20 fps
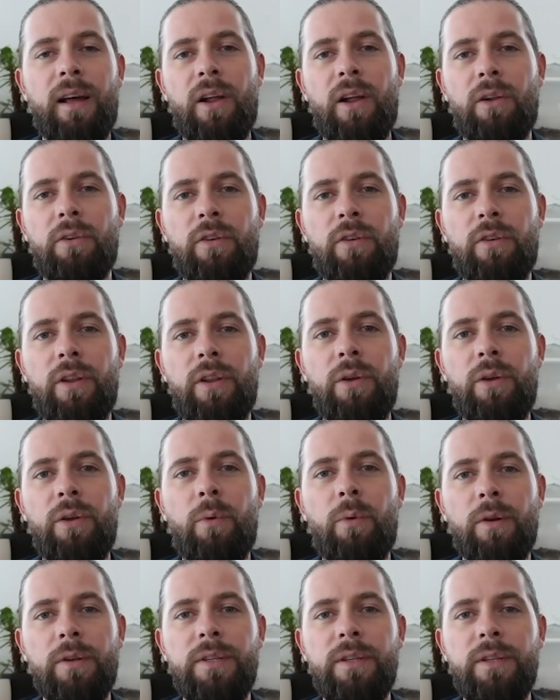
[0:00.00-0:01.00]
culture that you
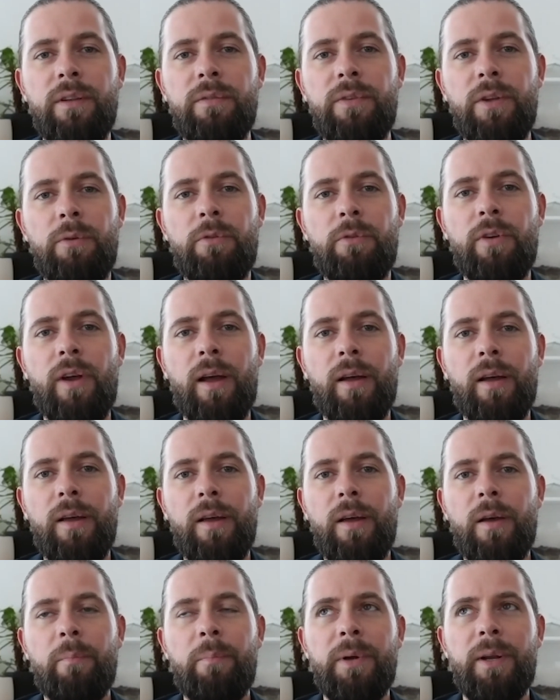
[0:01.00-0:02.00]
want in the future.
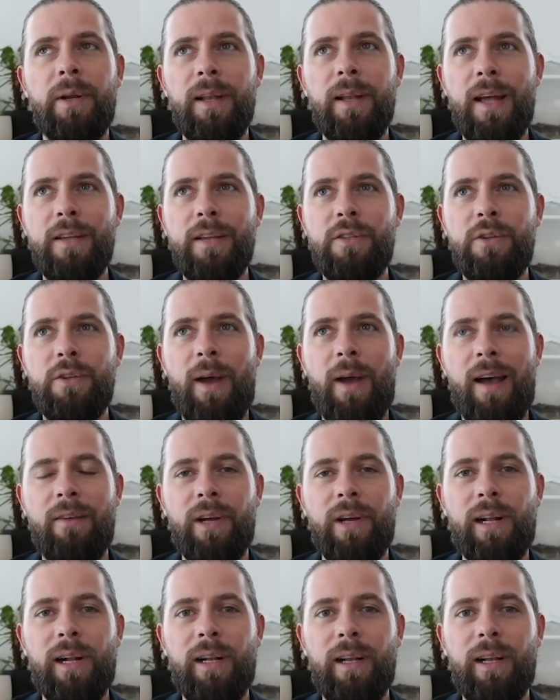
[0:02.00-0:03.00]
But unless you have
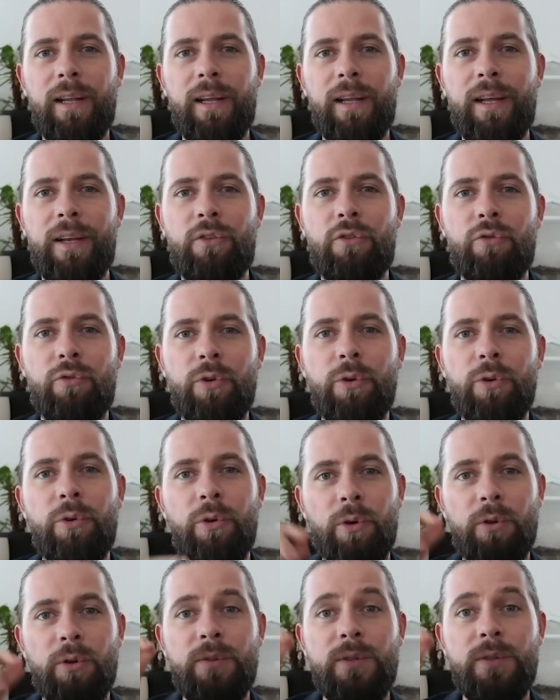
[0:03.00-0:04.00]
a clear, true
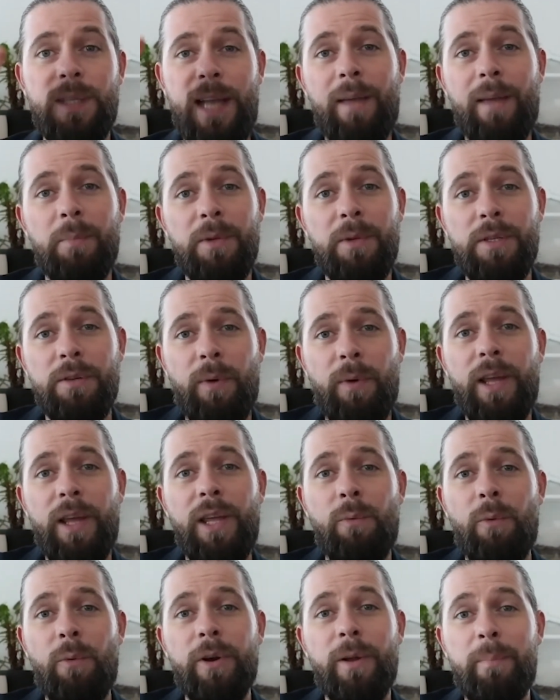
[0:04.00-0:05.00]
north statement of where
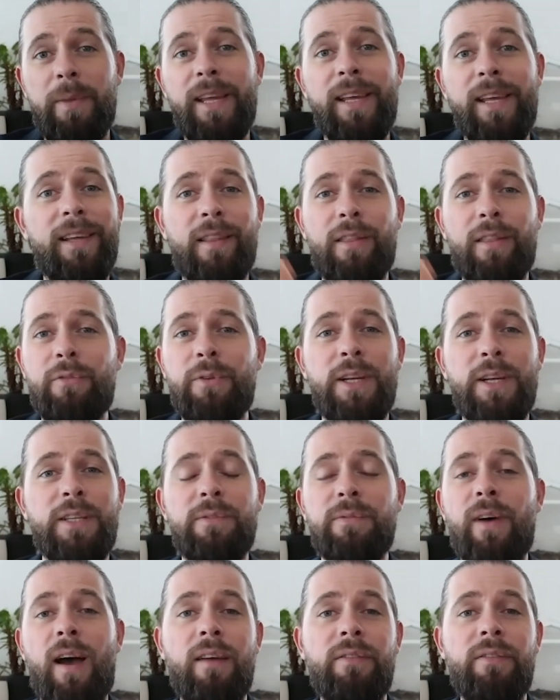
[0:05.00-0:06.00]
you want to be in 3 to
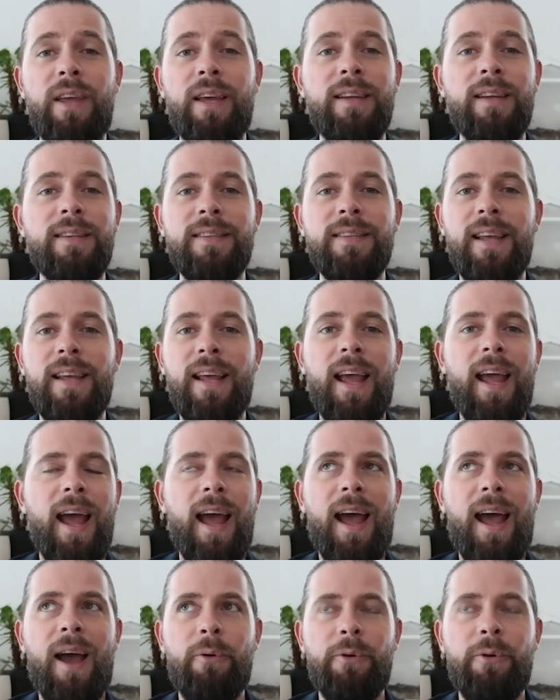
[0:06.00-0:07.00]
5 years,
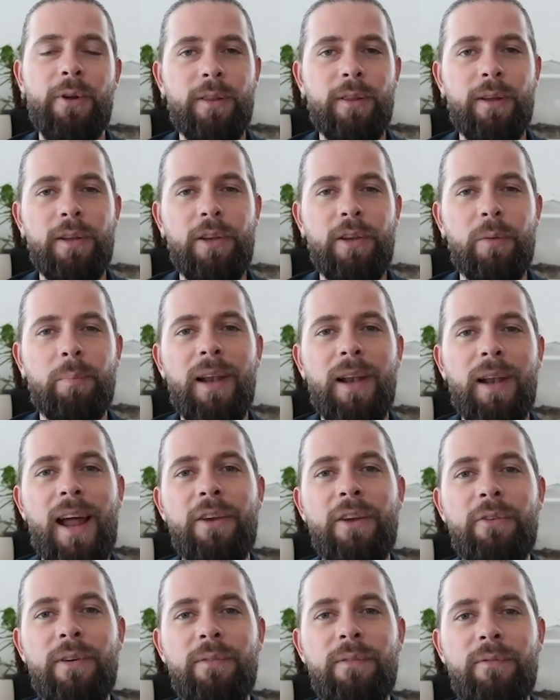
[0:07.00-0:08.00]
how on earth can you
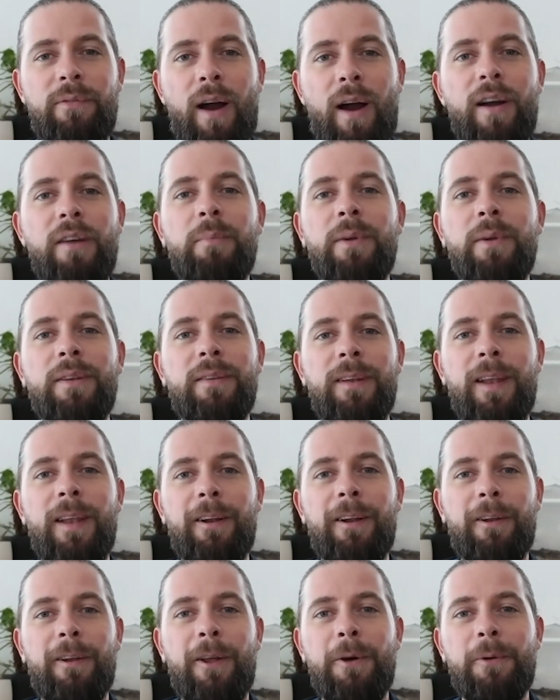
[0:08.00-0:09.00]
plan your environment,
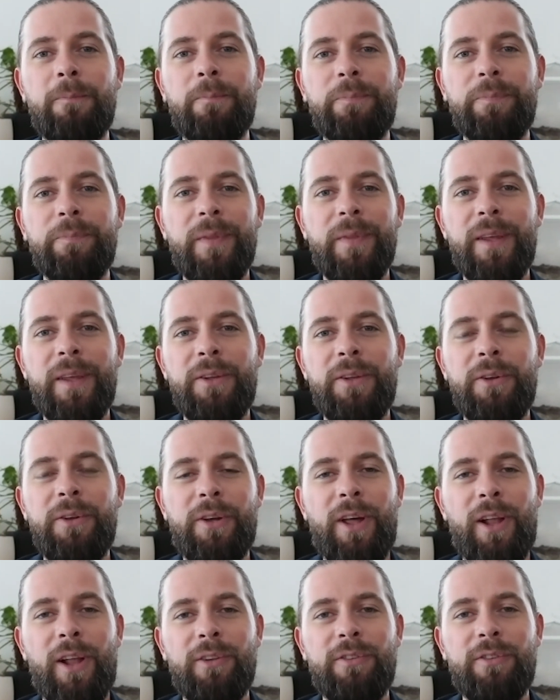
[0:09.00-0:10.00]
let alone your
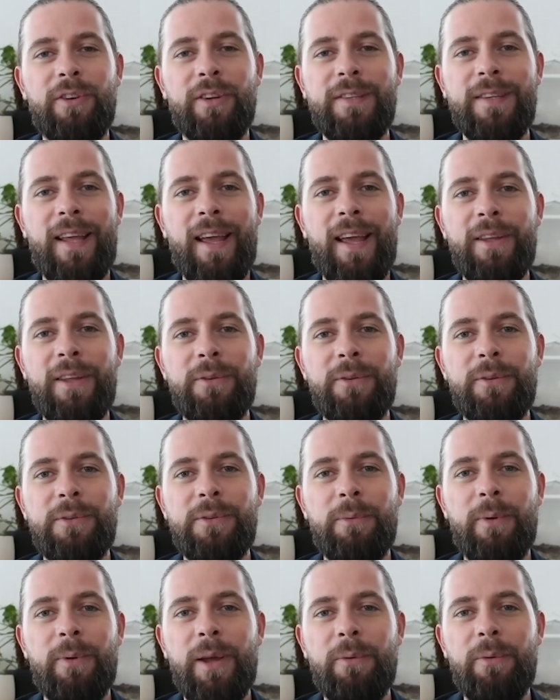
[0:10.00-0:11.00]
culture, to get you
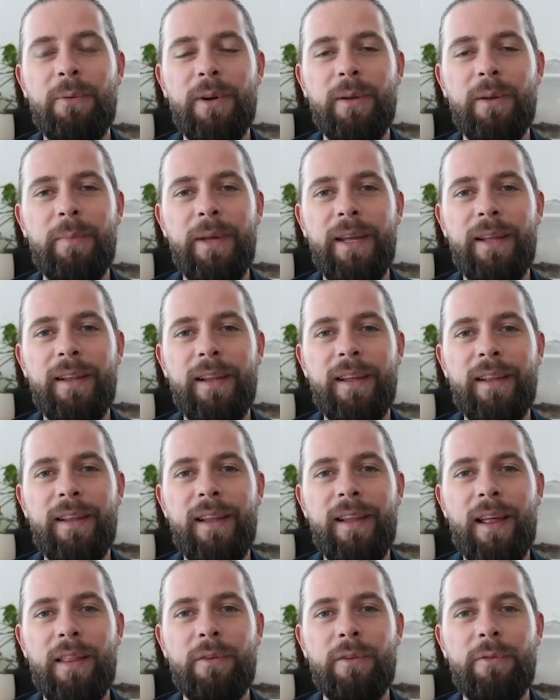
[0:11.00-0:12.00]
to where you want to be in
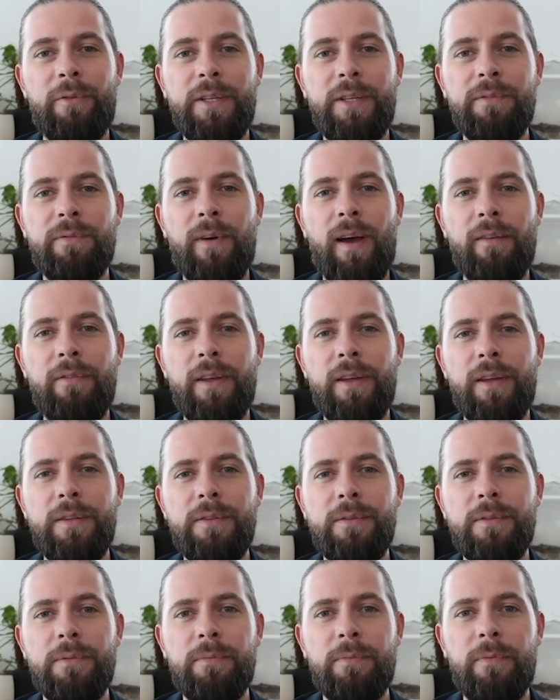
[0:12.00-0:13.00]
that 3 to 5
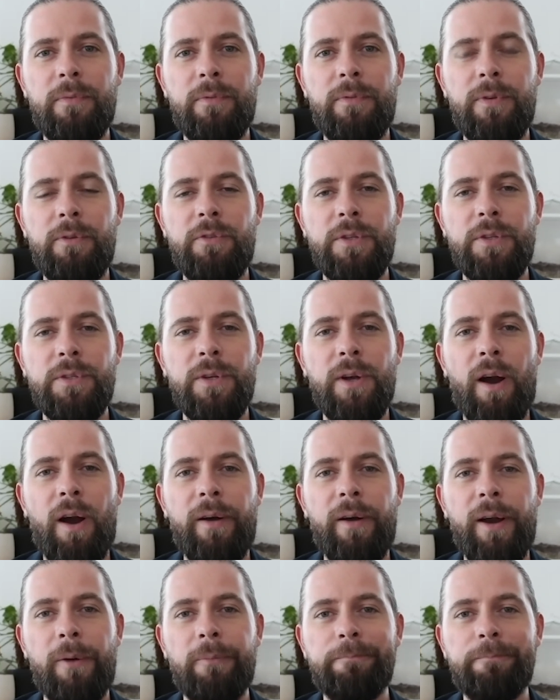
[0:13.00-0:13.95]
years future scenario?